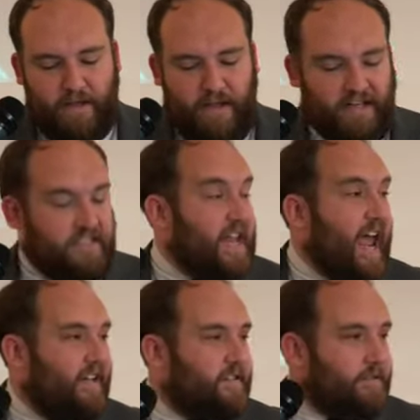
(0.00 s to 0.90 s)

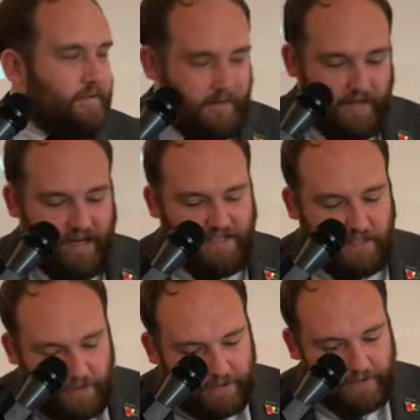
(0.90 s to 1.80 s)
Instead, he
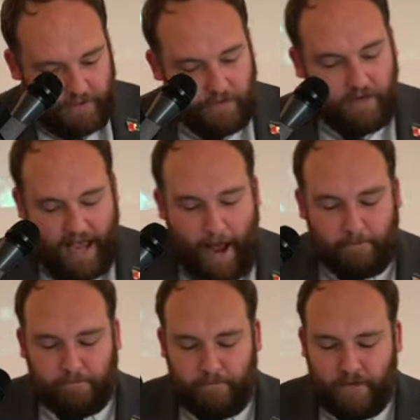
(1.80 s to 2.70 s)
took the ewe
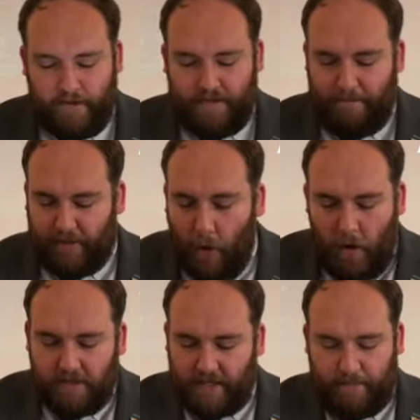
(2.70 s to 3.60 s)
lamb that
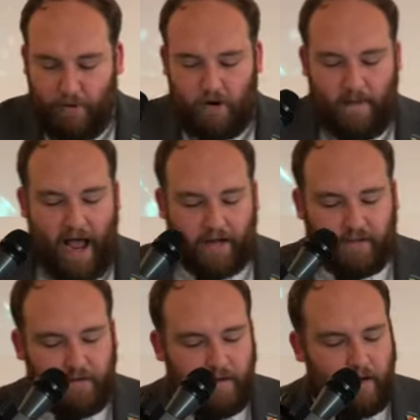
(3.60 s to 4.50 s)
belonged to the poor man
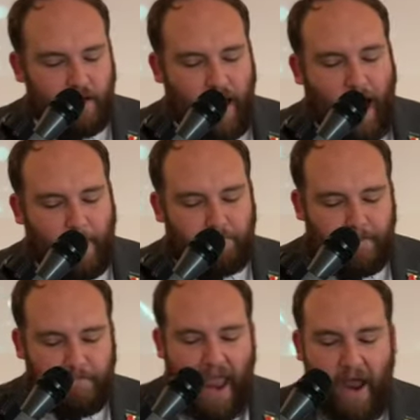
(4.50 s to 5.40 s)
and
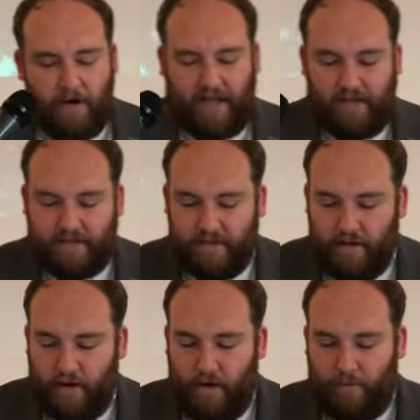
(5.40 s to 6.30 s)
prepared it
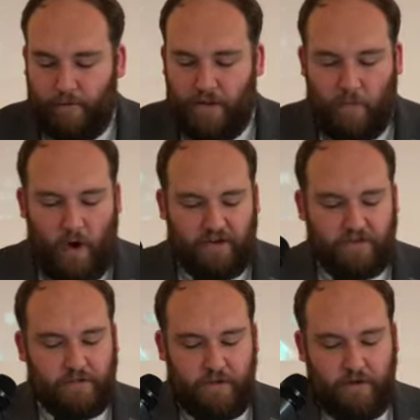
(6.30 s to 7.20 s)
for the
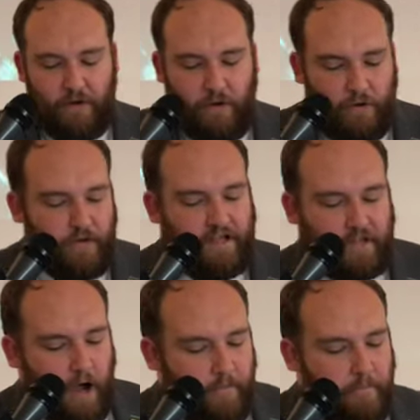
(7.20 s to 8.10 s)
one who had
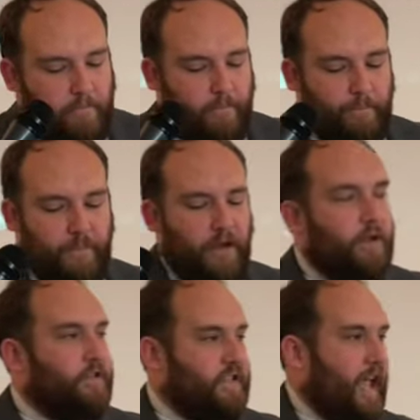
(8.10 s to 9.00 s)
come
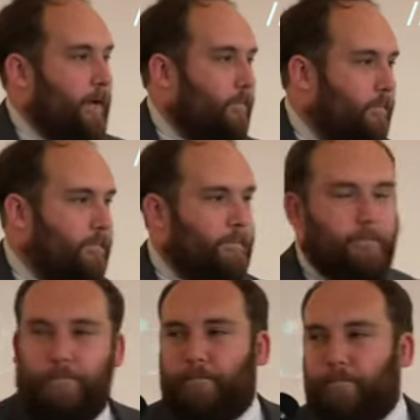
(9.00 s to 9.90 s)
to him."
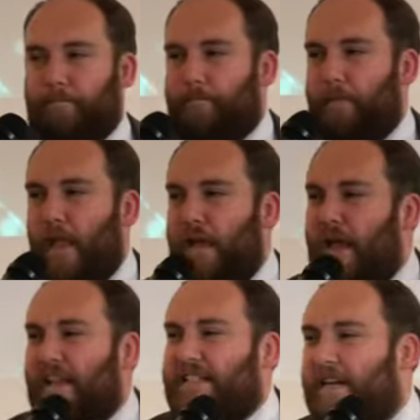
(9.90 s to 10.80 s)

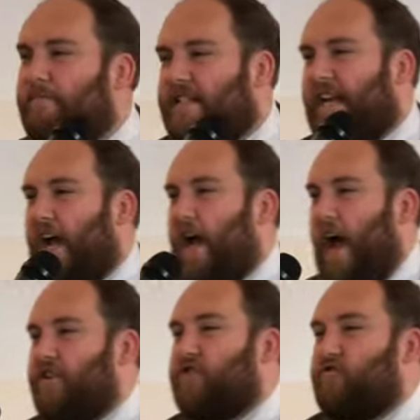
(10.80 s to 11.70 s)
This seems like
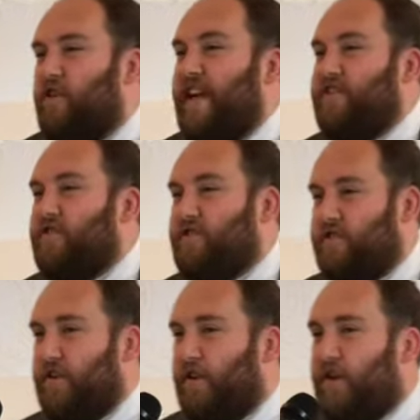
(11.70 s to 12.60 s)
a
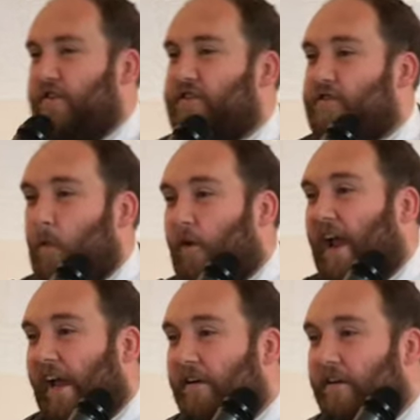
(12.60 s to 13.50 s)
strange
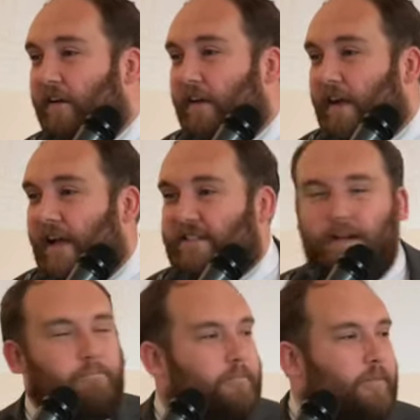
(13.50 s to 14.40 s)
story, isn't
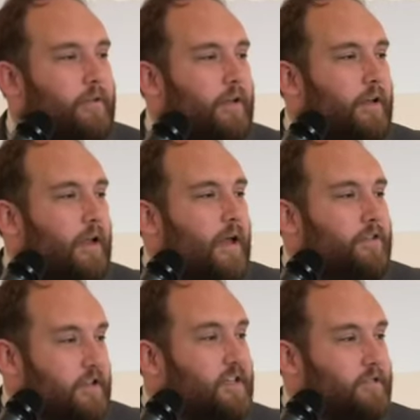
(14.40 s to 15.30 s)
it?
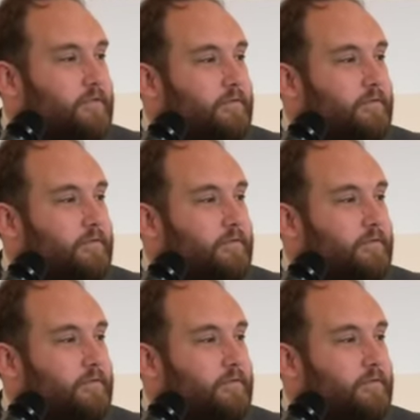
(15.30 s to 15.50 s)
Doesn't it?